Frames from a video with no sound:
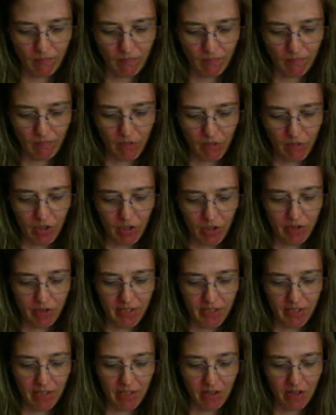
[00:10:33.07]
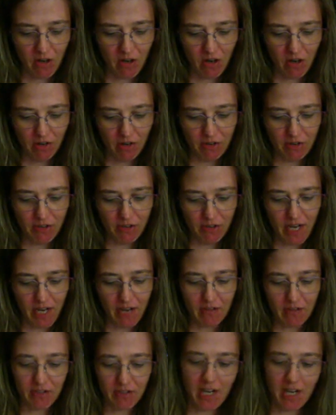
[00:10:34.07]
Do you see your alters
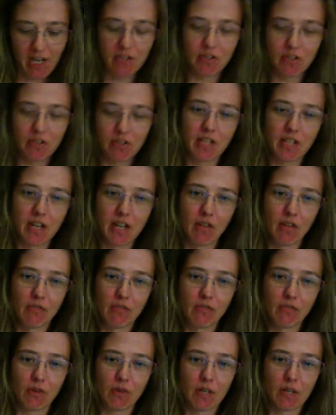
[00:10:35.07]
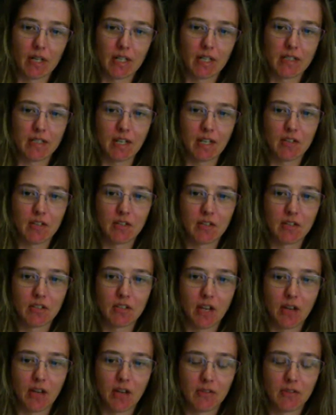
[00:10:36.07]
outside yourself or inside yourself?